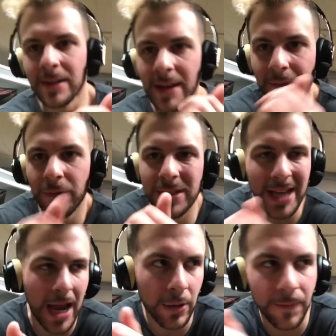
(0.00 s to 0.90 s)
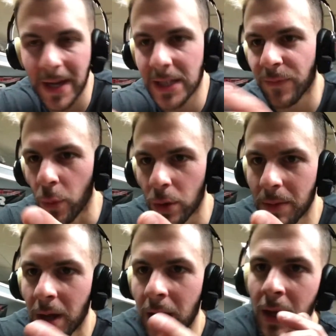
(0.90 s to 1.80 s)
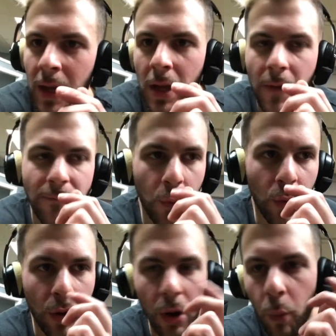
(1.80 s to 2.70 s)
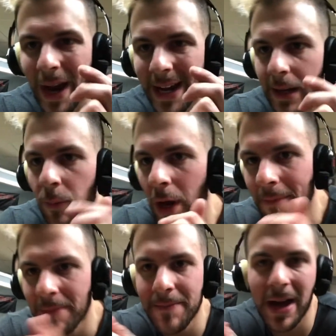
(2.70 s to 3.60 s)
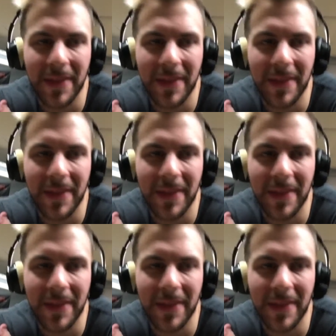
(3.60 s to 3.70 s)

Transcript: never sacrifice form for weight. And what I mean by